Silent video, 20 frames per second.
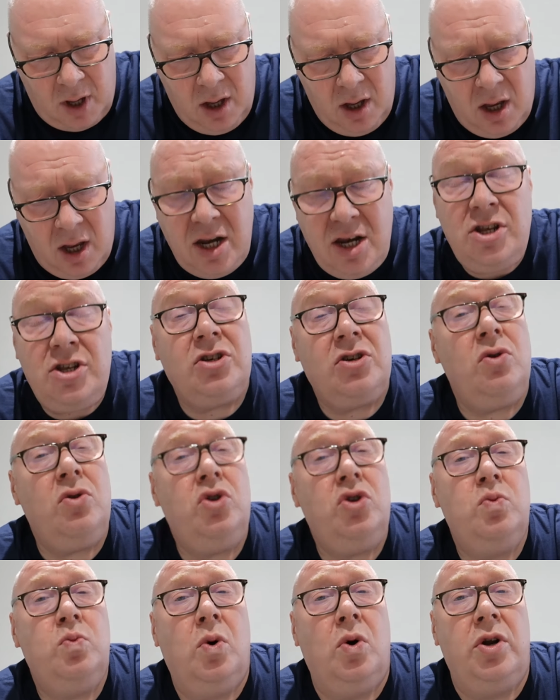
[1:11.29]
And it's
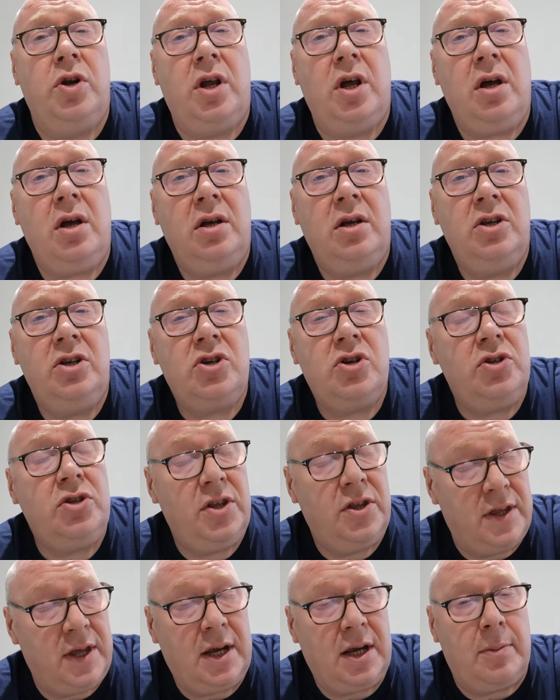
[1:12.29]
good to wonder. It's
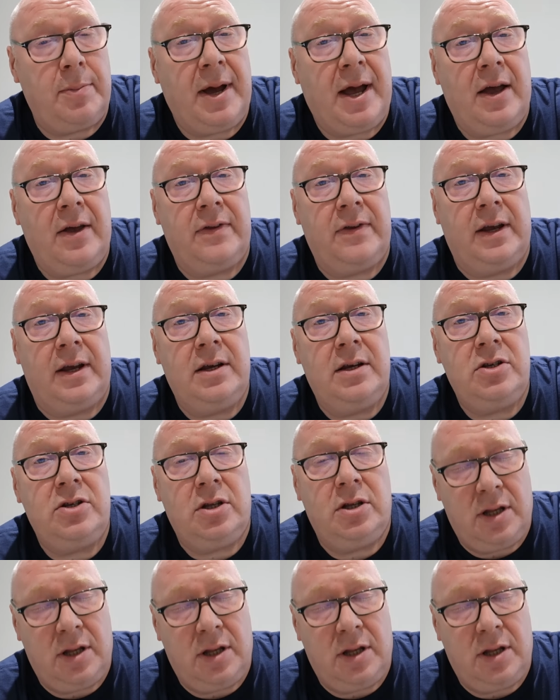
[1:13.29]
good to think about things,